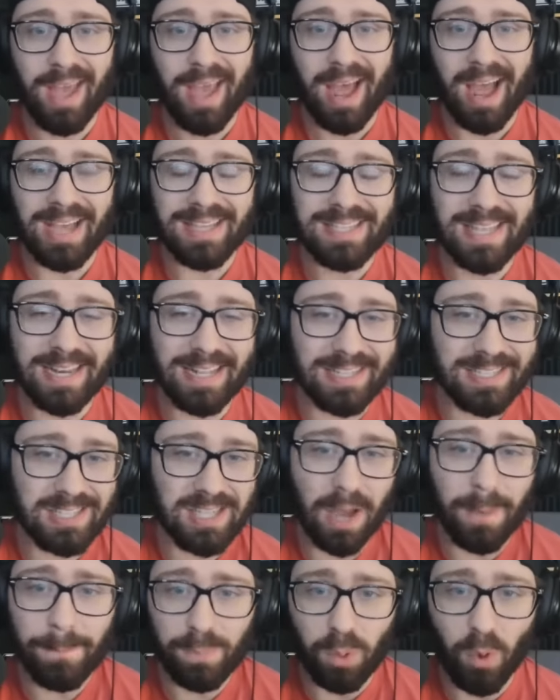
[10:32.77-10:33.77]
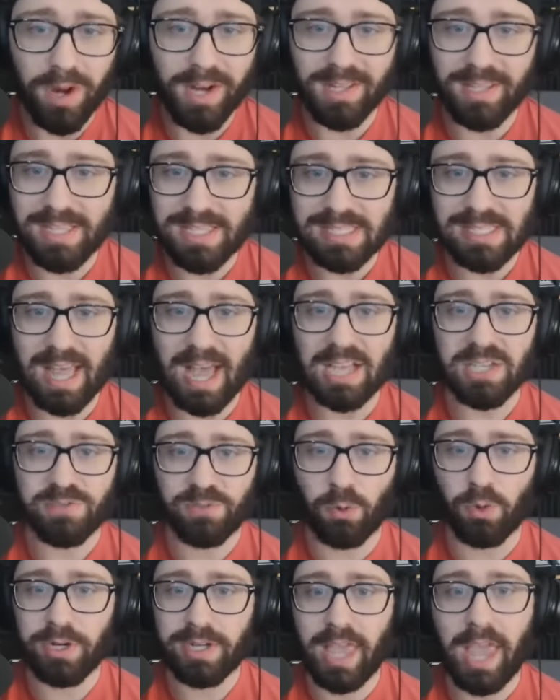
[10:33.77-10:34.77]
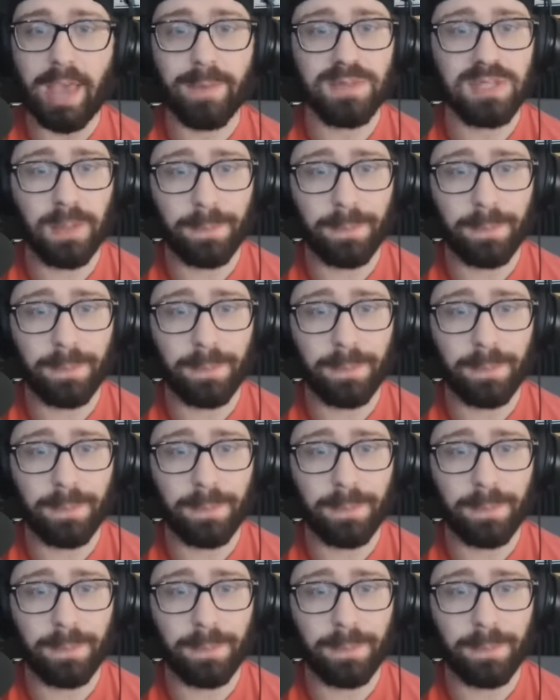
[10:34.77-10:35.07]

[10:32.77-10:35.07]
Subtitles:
I said at some point in these last four games,